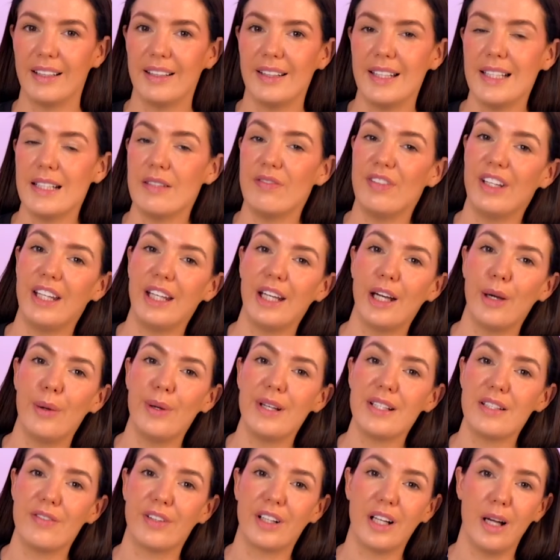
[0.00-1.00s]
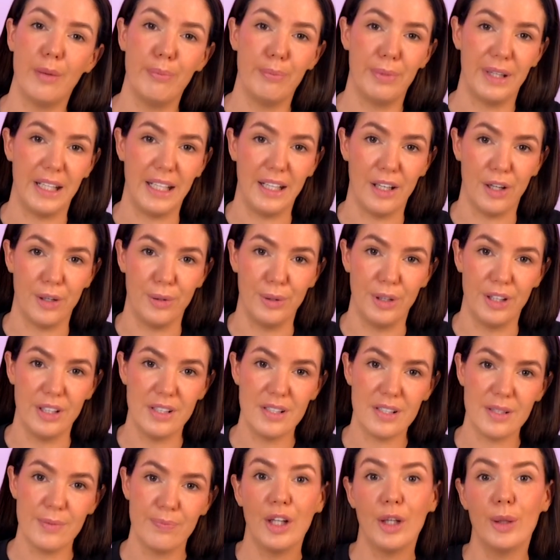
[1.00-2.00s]
This video is for company
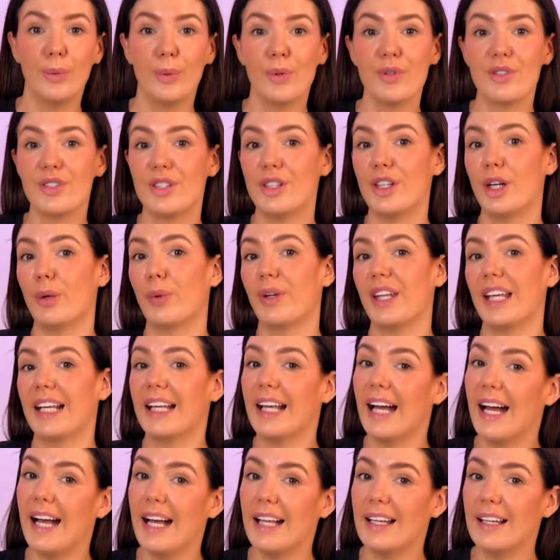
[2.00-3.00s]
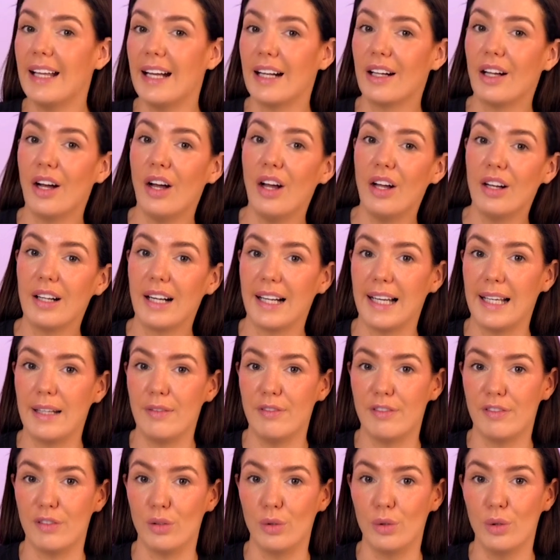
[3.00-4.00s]
owners who want to know what they can and can't claim
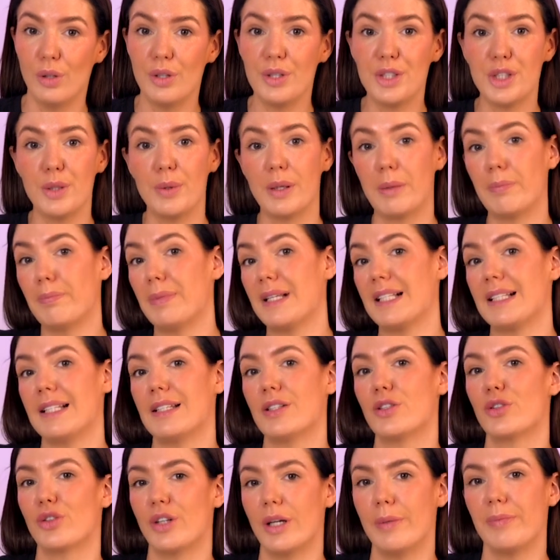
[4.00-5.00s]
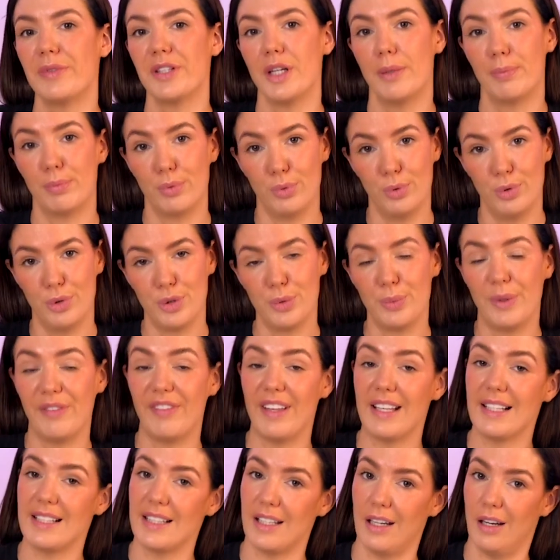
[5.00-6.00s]
for doing business trips abroad with
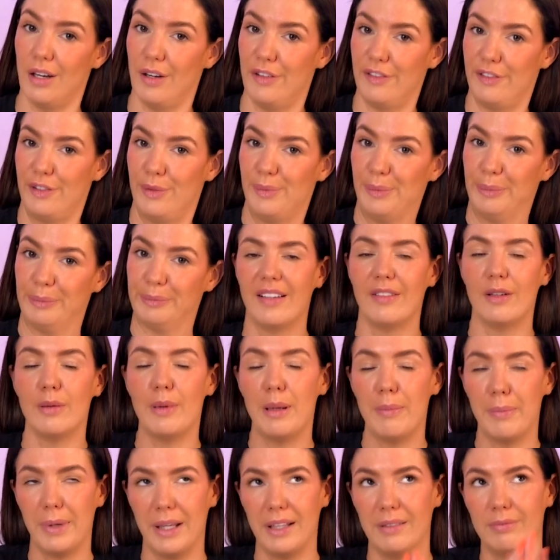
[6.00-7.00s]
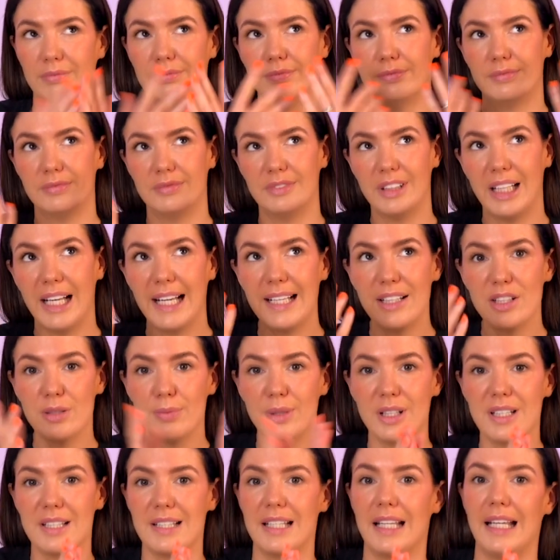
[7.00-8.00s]
their staff. Remember,
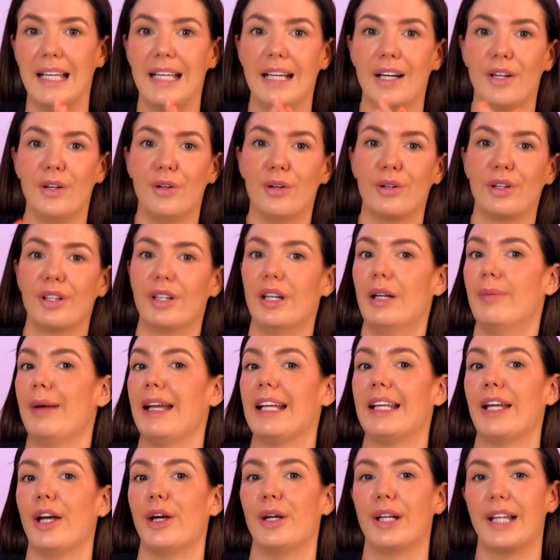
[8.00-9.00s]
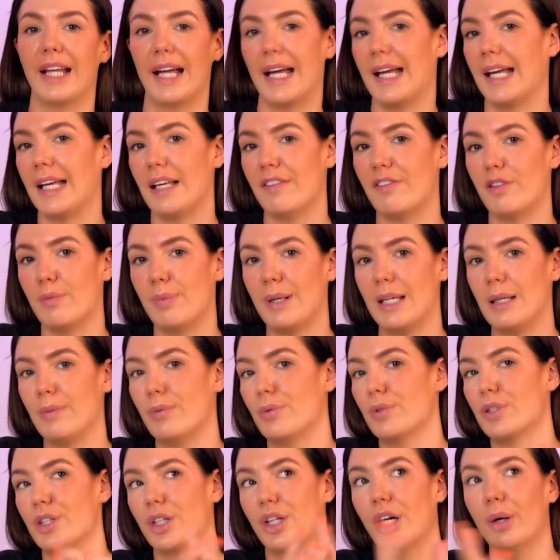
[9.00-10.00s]
HMRC are not going to make it okay for
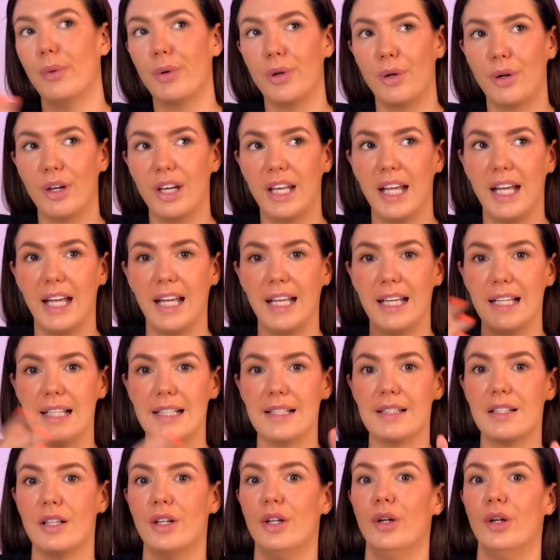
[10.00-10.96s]
people to go on holidays